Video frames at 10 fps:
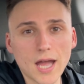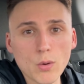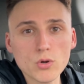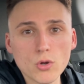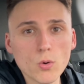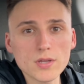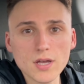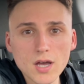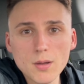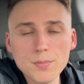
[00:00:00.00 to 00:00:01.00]
I would go on
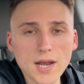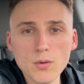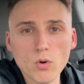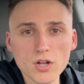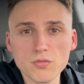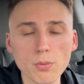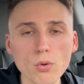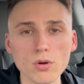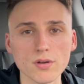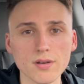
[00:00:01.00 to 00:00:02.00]
the hub and I'd watch
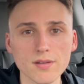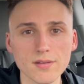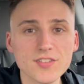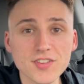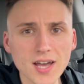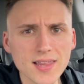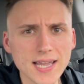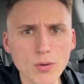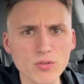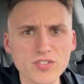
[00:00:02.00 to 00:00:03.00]
porn. It's not like
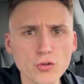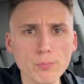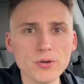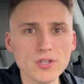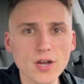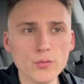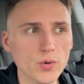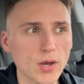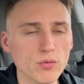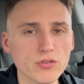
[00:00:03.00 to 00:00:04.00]
I was super young
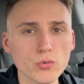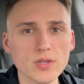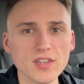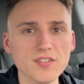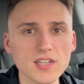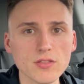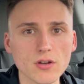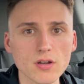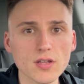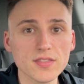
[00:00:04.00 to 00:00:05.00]
when I was doing this
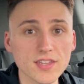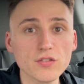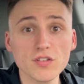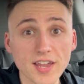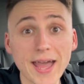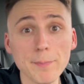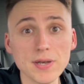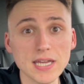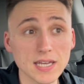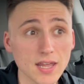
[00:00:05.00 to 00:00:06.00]
either. This was
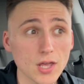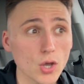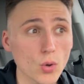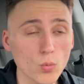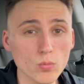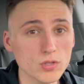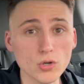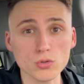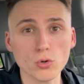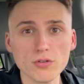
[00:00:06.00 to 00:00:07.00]
happening,
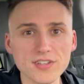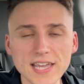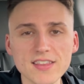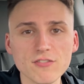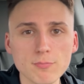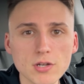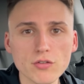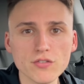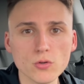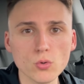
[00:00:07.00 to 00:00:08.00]
towards the end of
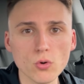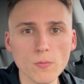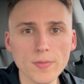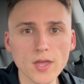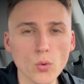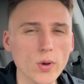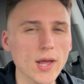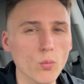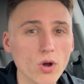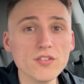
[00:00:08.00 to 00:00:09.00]
middle school when
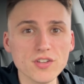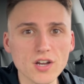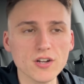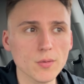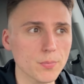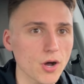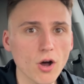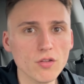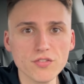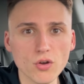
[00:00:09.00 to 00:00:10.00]
I was younger, but
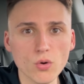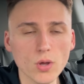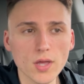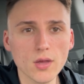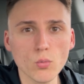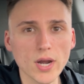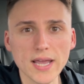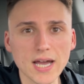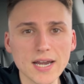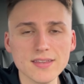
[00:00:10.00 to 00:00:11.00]
also when I
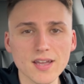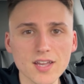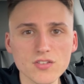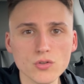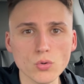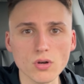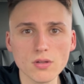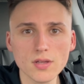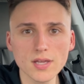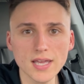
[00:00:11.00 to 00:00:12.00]
got into high school.
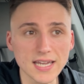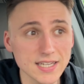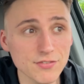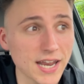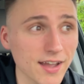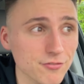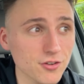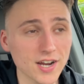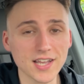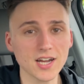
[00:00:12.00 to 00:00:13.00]
And even
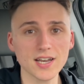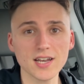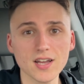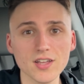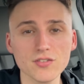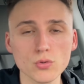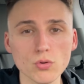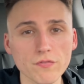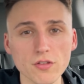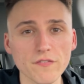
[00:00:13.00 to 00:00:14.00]
after I got out of high
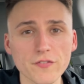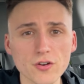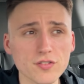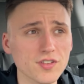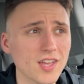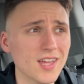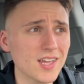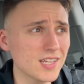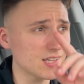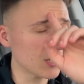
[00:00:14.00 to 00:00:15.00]
school, for the first
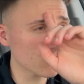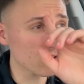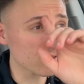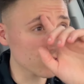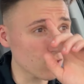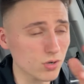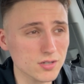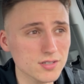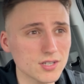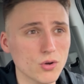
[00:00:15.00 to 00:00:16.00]
year or so, or
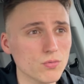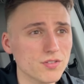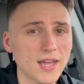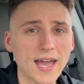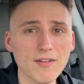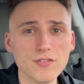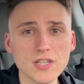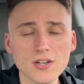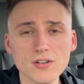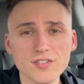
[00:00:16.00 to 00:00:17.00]
half a
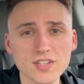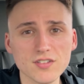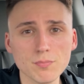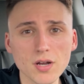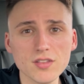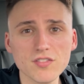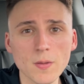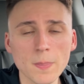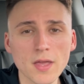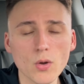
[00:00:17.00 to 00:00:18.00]
year, 6 months,
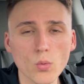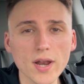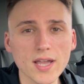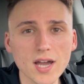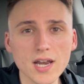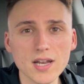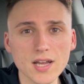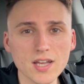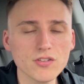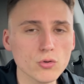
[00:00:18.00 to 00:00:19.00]
when I got out
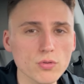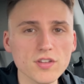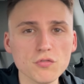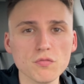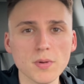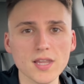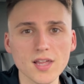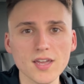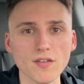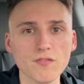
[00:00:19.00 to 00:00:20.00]
of high school, this was my
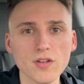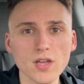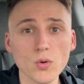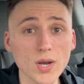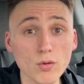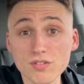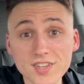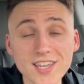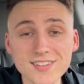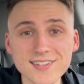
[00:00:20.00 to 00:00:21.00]
life. When I was
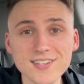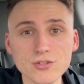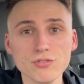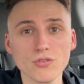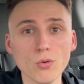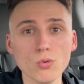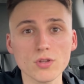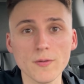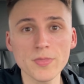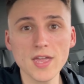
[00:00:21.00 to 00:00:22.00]
19 years old,
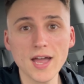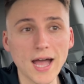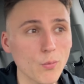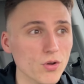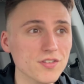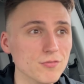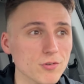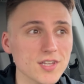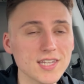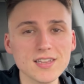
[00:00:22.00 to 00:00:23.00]
I wasn't
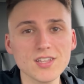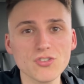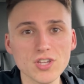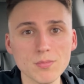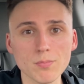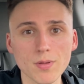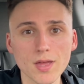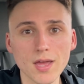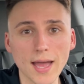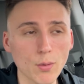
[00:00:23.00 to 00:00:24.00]
really in the gym.
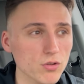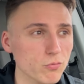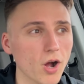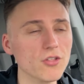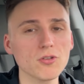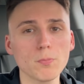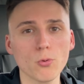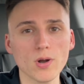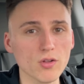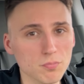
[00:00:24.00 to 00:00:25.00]
I was watching
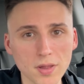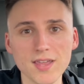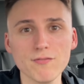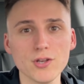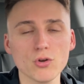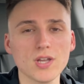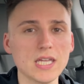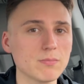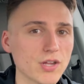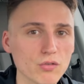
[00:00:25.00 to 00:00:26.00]
porn. I was playing video
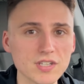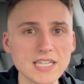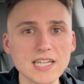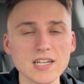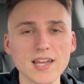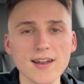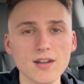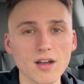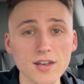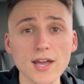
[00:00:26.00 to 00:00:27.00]
games. I was eating
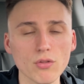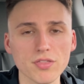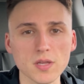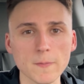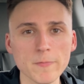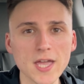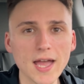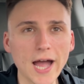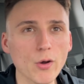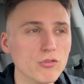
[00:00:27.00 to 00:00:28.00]
unhealthy.
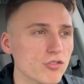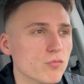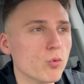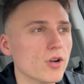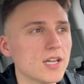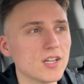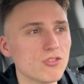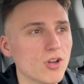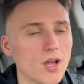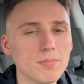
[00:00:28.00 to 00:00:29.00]
I was just working a
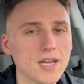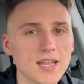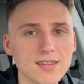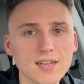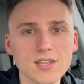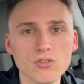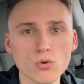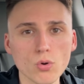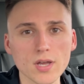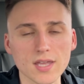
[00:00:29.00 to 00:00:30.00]
job that I didn't
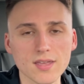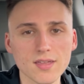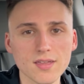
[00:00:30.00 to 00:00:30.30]
enjoy.